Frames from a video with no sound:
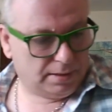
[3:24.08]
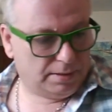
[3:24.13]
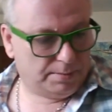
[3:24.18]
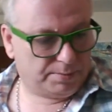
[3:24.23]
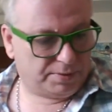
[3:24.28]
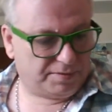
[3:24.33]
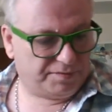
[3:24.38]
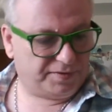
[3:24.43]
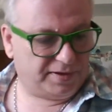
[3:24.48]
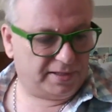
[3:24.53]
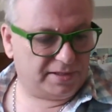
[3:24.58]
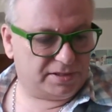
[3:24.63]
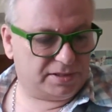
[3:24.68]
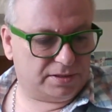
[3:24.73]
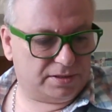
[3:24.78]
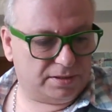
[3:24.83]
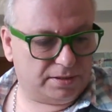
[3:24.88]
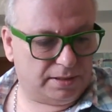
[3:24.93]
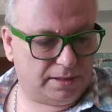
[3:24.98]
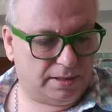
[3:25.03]

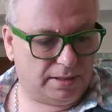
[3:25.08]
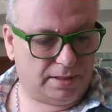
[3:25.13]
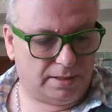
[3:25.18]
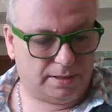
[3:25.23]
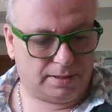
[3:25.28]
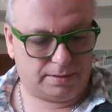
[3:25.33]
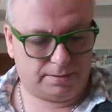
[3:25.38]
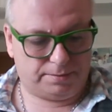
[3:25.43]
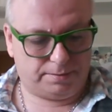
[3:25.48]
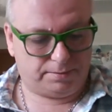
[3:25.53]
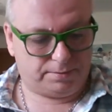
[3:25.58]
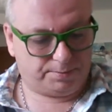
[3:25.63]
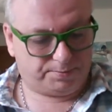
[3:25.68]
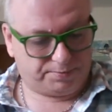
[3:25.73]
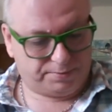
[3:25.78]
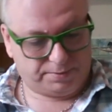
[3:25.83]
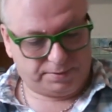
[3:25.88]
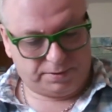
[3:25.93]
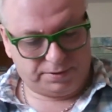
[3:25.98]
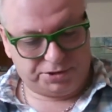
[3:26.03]
Professor
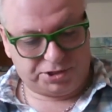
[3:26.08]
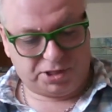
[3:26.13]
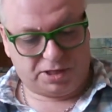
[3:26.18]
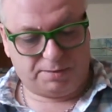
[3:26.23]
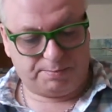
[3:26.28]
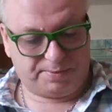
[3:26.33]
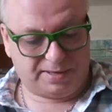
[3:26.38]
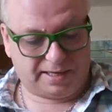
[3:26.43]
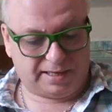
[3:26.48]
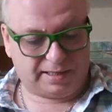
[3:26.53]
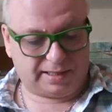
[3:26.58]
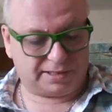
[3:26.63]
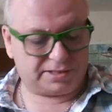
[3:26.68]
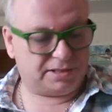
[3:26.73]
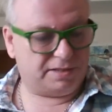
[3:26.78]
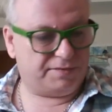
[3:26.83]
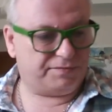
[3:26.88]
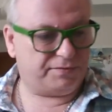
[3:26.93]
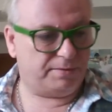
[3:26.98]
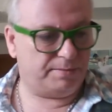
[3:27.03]
John Bell,
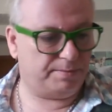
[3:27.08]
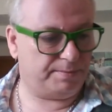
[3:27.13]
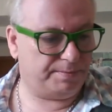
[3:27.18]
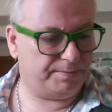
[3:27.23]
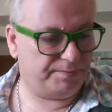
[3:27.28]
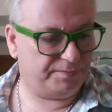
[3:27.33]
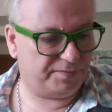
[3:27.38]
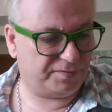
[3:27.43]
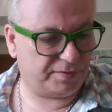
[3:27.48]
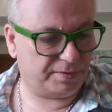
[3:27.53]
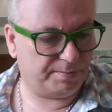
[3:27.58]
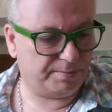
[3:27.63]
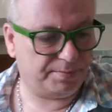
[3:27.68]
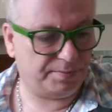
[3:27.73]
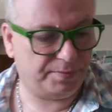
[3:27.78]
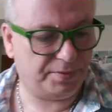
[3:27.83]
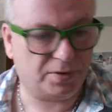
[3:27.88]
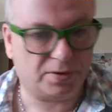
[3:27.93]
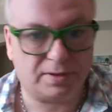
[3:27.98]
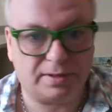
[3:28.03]
actually from
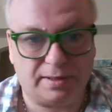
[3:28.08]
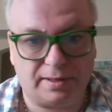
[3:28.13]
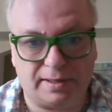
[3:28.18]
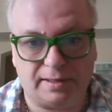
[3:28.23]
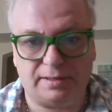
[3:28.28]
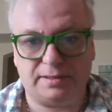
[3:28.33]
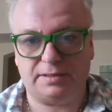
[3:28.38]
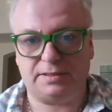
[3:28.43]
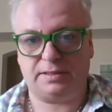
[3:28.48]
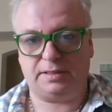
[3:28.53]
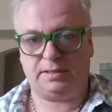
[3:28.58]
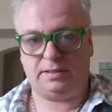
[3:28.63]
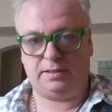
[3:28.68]
Northern Ireland.